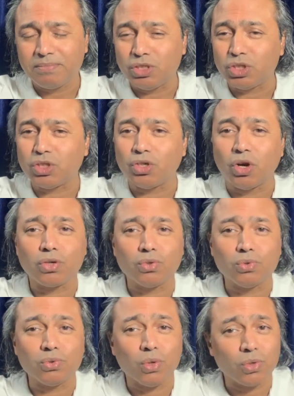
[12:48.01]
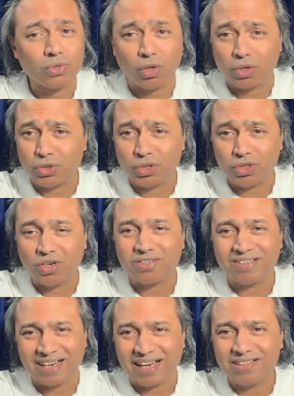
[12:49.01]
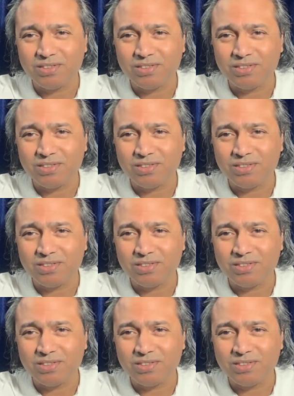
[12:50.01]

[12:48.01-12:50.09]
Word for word: you should not do those or you should not try